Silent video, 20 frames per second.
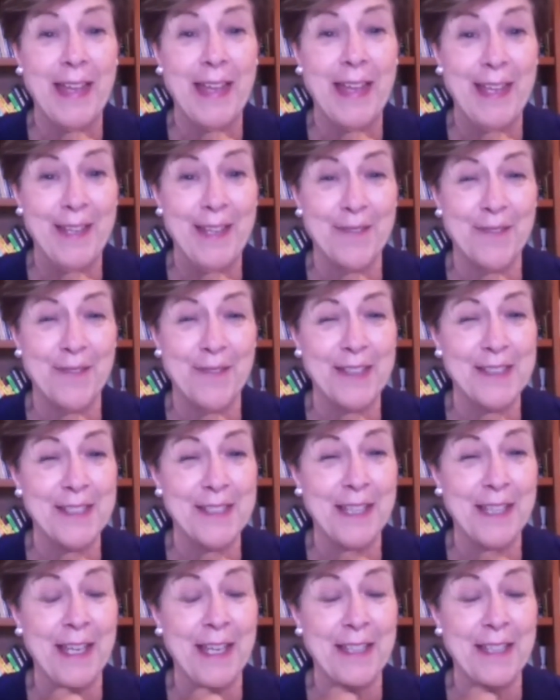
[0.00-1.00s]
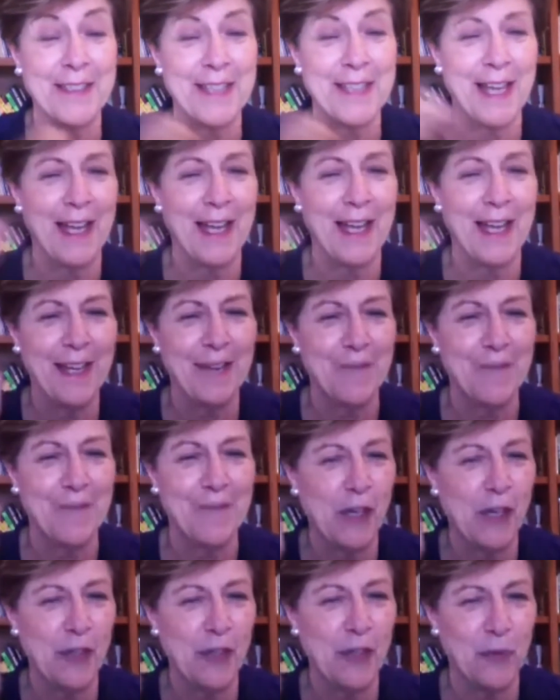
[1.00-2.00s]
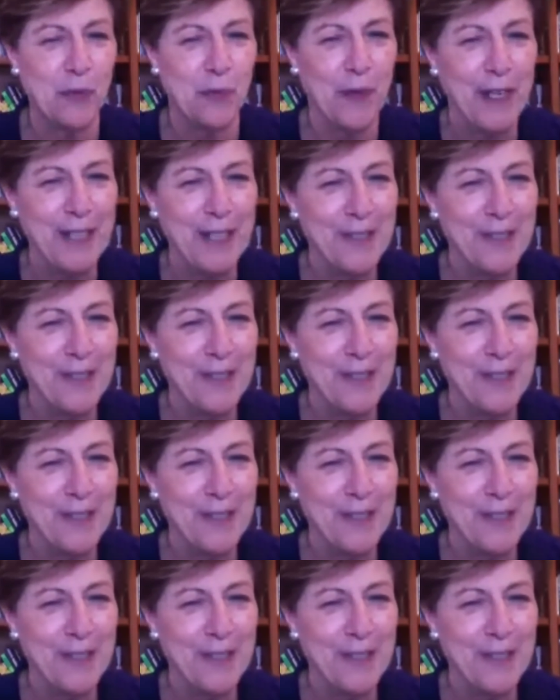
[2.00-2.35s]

If that's the case, I have great